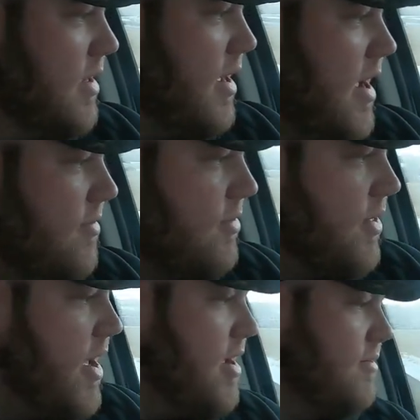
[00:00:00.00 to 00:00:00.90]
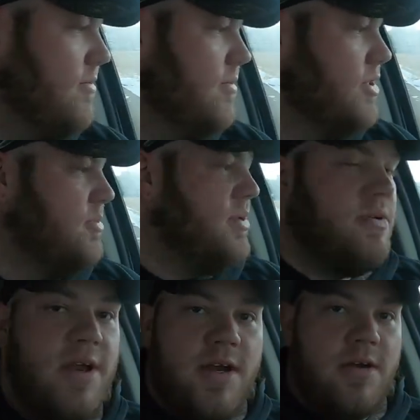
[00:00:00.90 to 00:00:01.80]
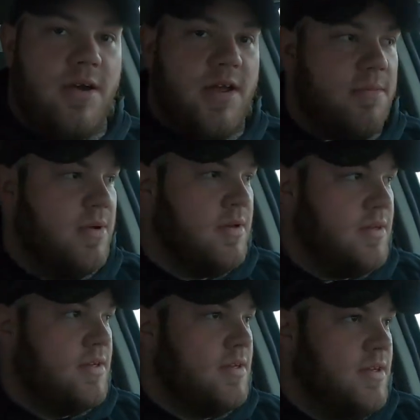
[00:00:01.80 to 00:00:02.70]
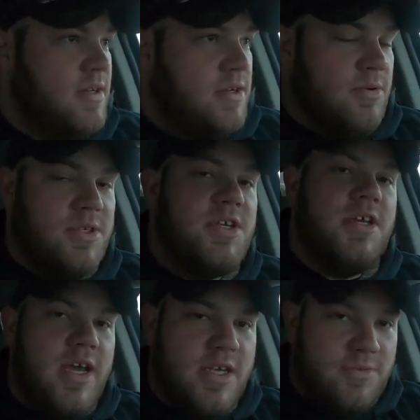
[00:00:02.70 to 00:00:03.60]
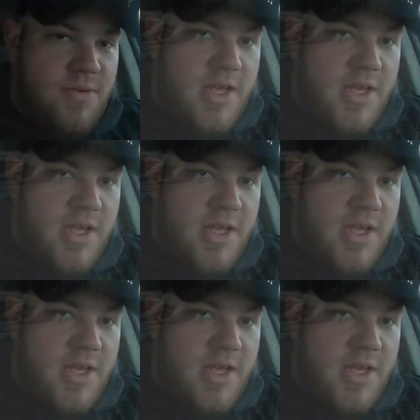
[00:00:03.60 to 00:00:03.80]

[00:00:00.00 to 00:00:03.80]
after that we should be ready to rip. We'll see you guys when we